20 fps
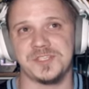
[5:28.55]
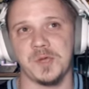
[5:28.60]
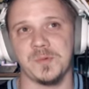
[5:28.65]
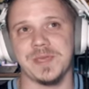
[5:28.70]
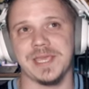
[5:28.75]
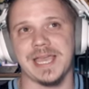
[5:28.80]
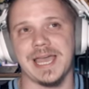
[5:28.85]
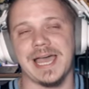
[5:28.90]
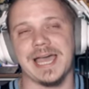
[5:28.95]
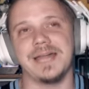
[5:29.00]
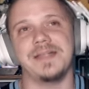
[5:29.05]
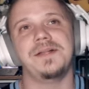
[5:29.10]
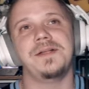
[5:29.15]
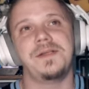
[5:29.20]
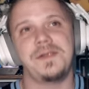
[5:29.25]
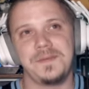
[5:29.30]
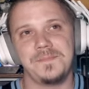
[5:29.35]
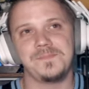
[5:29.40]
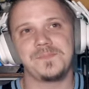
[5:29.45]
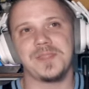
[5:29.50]
So we got
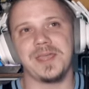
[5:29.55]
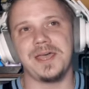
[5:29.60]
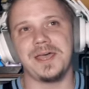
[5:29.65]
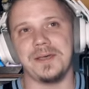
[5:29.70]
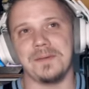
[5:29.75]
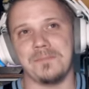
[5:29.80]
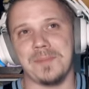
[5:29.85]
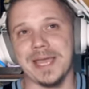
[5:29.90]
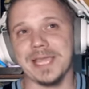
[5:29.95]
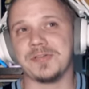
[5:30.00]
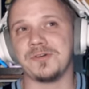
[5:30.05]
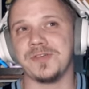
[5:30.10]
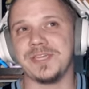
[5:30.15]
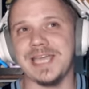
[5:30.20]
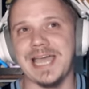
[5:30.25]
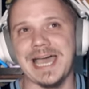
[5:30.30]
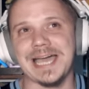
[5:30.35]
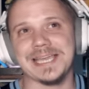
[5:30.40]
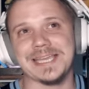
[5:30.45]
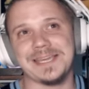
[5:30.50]
Michael
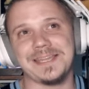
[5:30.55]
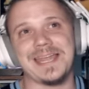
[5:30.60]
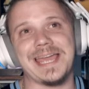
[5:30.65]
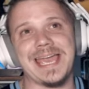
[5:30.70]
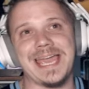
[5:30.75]
Yakin